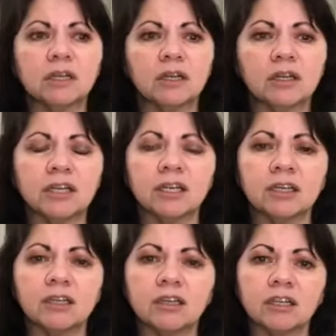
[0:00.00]
the
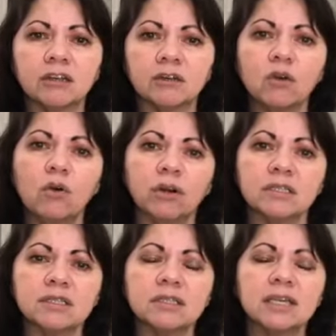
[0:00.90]

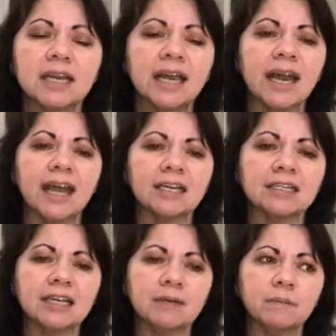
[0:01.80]
course. And
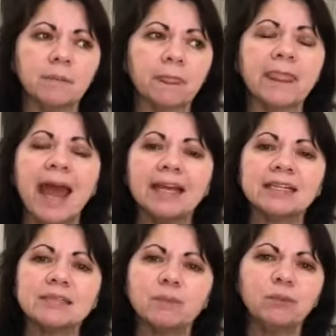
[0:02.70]
that
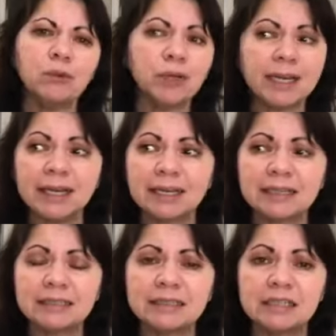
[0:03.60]
is pretty
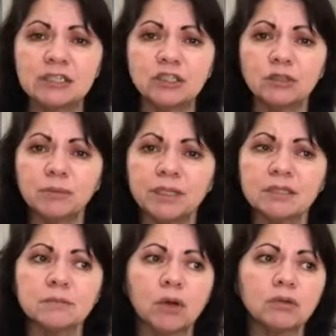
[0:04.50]
easy to do because
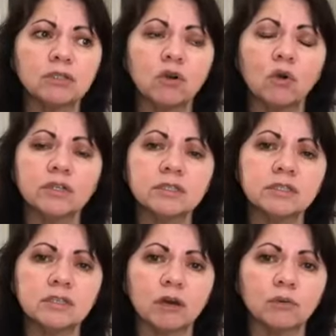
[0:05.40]
most
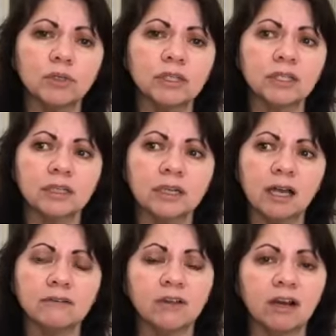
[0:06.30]
courses are really kind
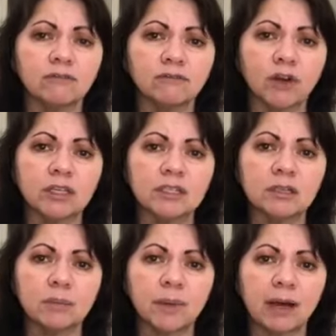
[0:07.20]
of upfront
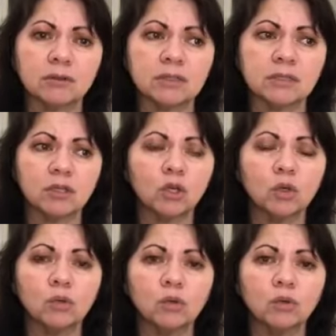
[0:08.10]
about
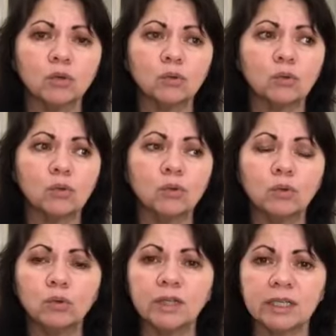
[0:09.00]

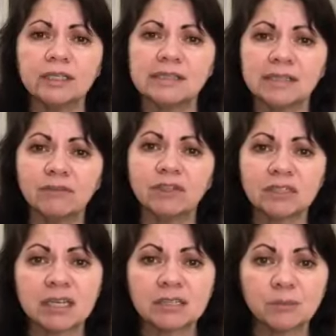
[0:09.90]
who is giving the
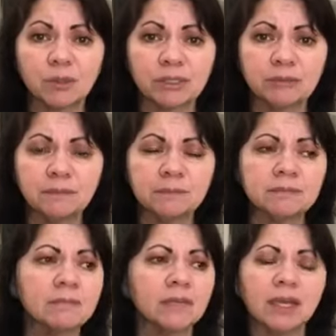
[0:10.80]
testimonial.
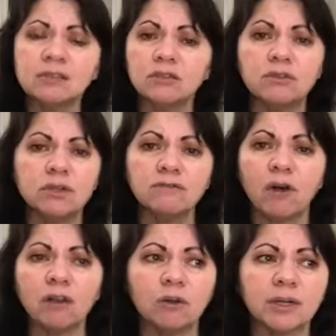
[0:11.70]
And so you can
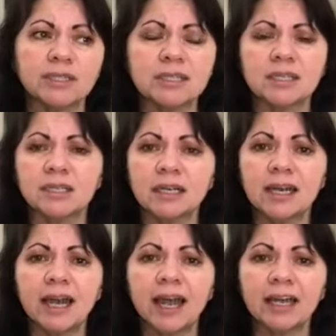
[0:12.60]
follow and see
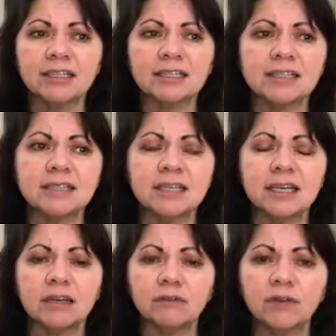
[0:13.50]

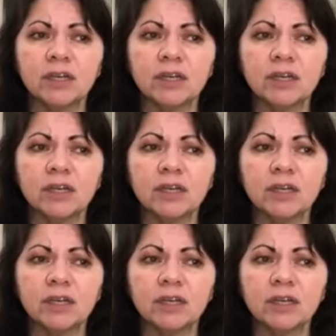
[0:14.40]
if,